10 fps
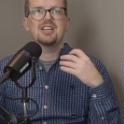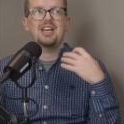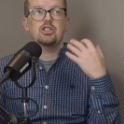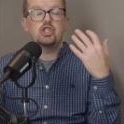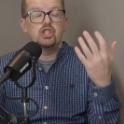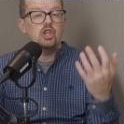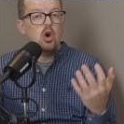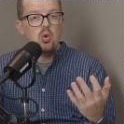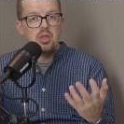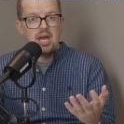
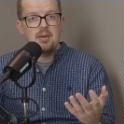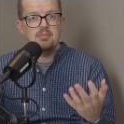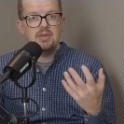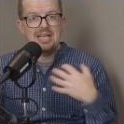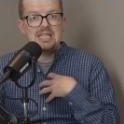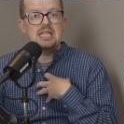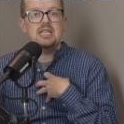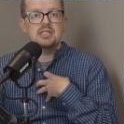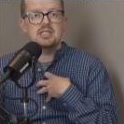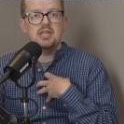show them that
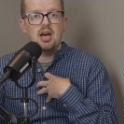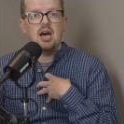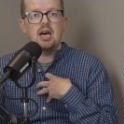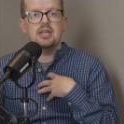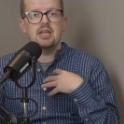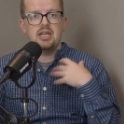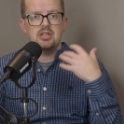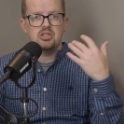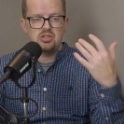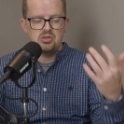He is God
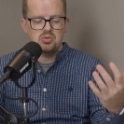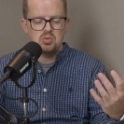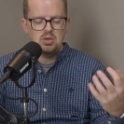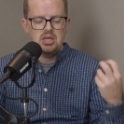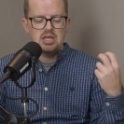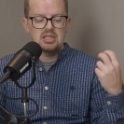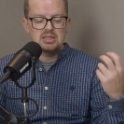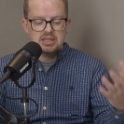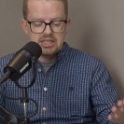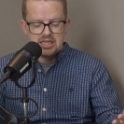and to
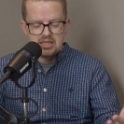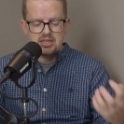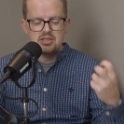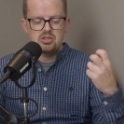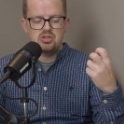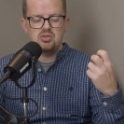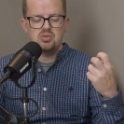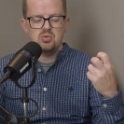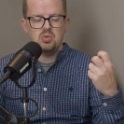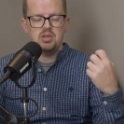lead
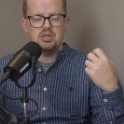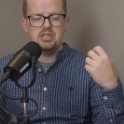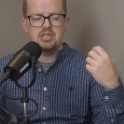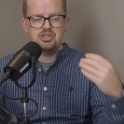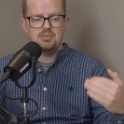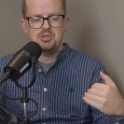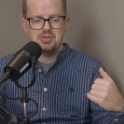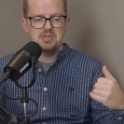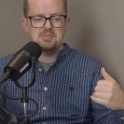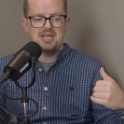to the
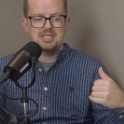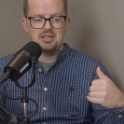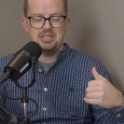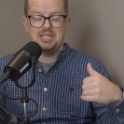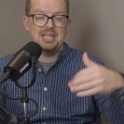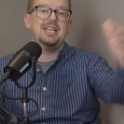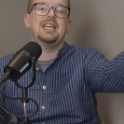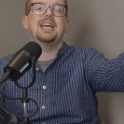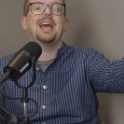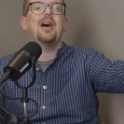Egyptians basically
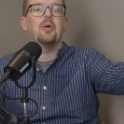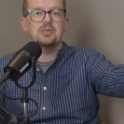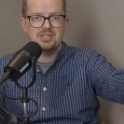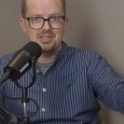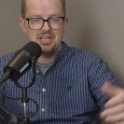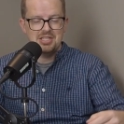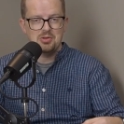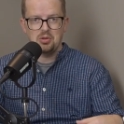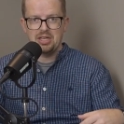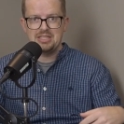kicking out the
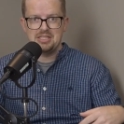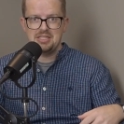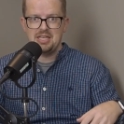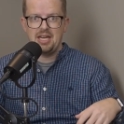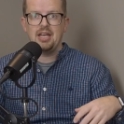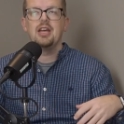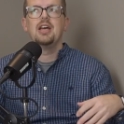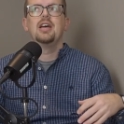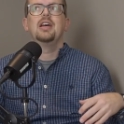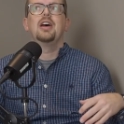Israelites and saying,
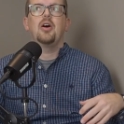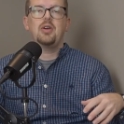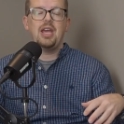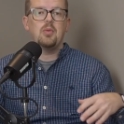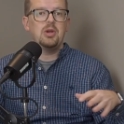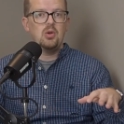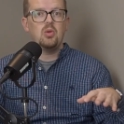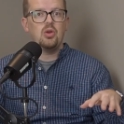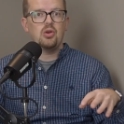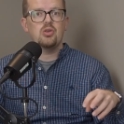okay, we no
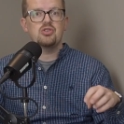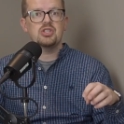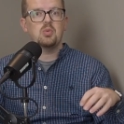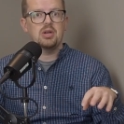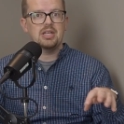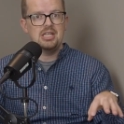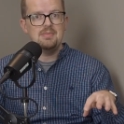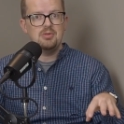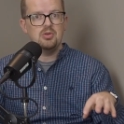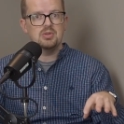longer just want to
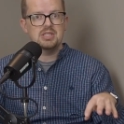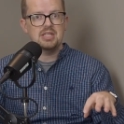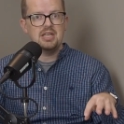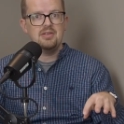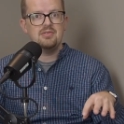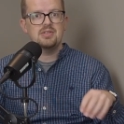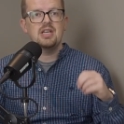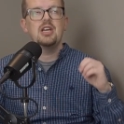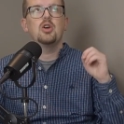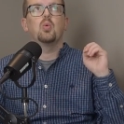keep you enslaved.
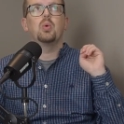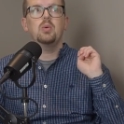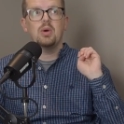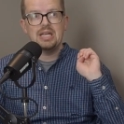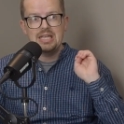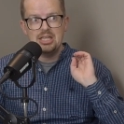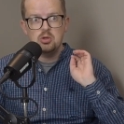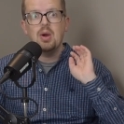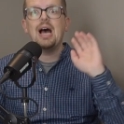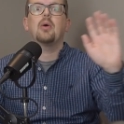We want to get
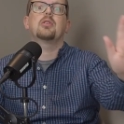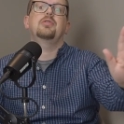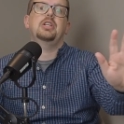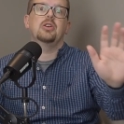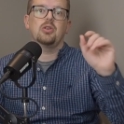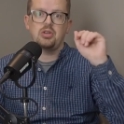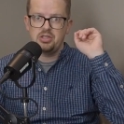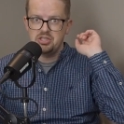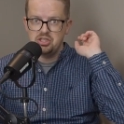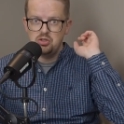you out of here
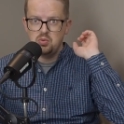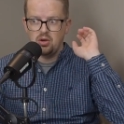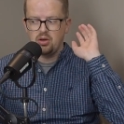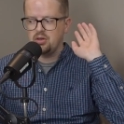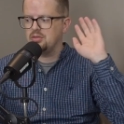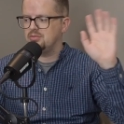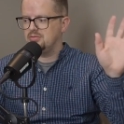because you are